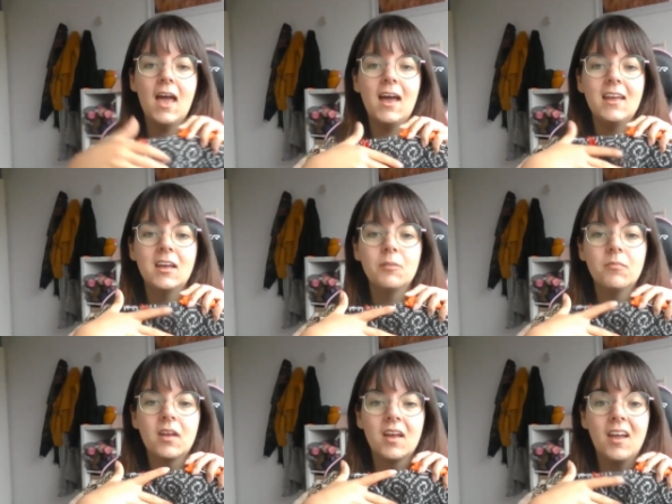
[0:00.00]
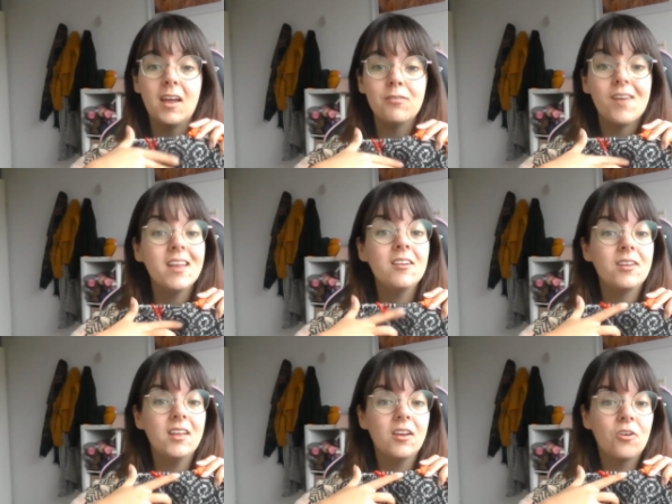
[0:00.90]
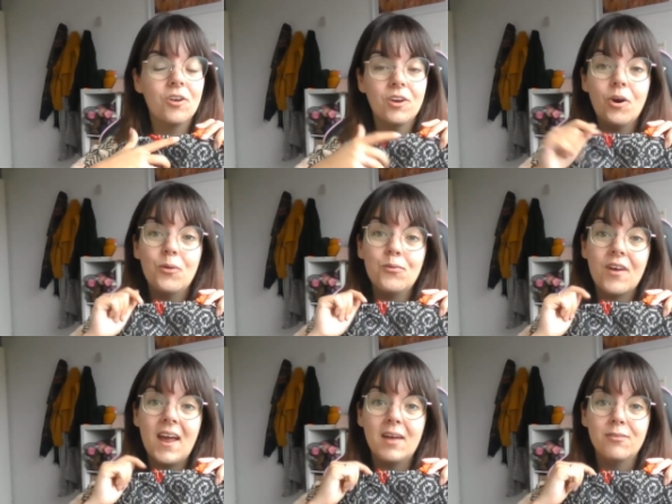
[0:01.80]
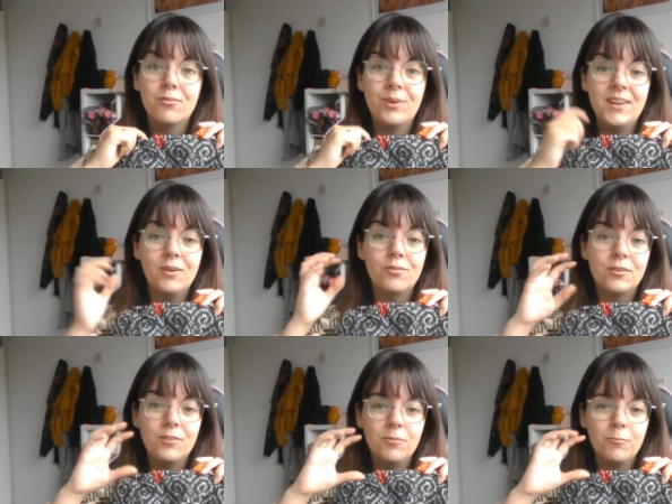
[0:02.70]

I finally got over halfway of the